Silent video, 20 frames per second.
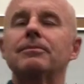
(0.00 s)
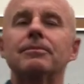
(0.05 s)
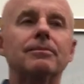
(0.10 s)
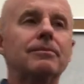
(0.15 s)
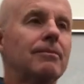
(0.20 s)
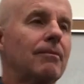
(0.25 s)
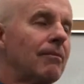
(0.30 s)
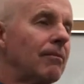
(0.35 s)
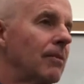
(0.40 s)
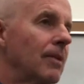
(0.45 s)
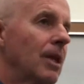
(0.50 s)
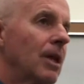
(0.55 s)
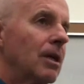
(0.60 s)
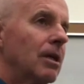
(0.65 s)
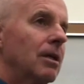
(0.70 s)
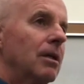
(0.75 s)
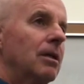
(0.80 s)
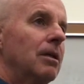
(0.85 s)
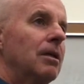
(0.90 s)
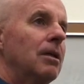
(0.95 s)
Those will tie
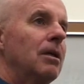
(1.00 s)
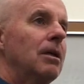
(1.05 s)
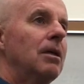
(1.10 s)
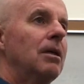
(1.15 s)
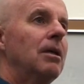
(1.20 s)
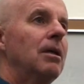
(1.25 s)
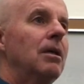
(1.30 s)
back to your blog.